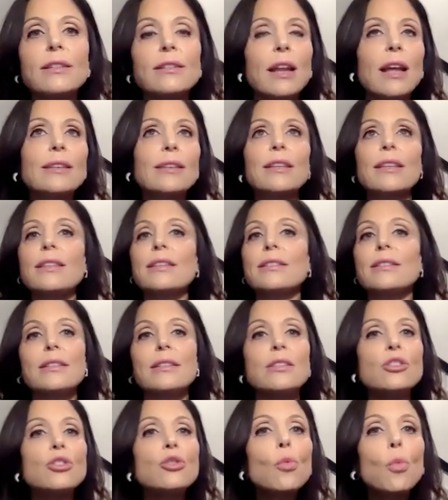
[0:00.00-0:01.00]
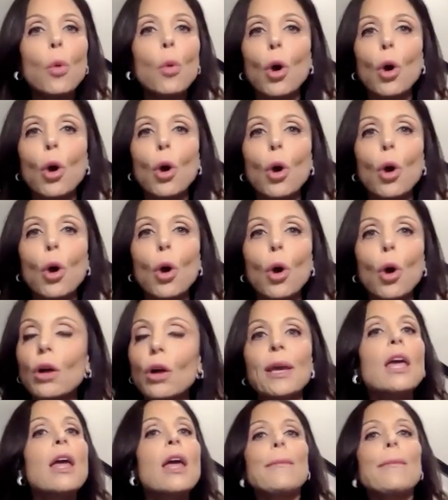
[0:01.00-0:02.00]
And I said, this is a new world world
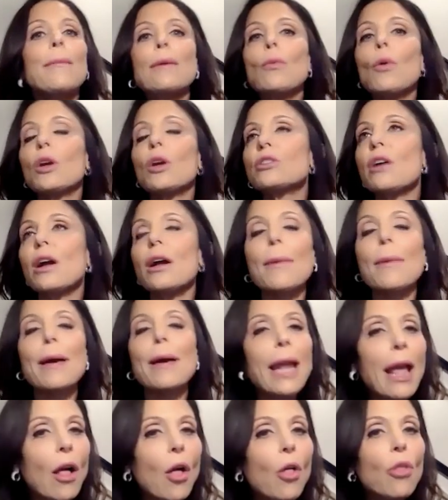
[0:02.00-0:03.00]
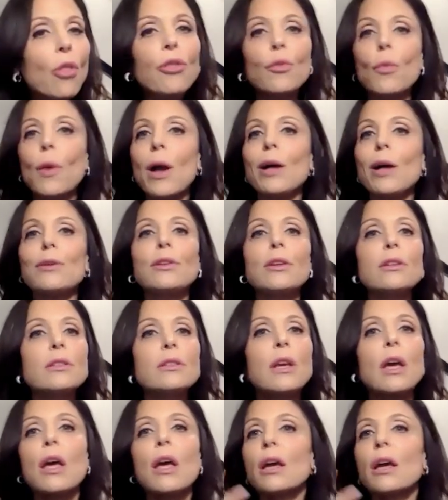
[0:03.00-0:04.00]
coming. We want to talk about health and wellness.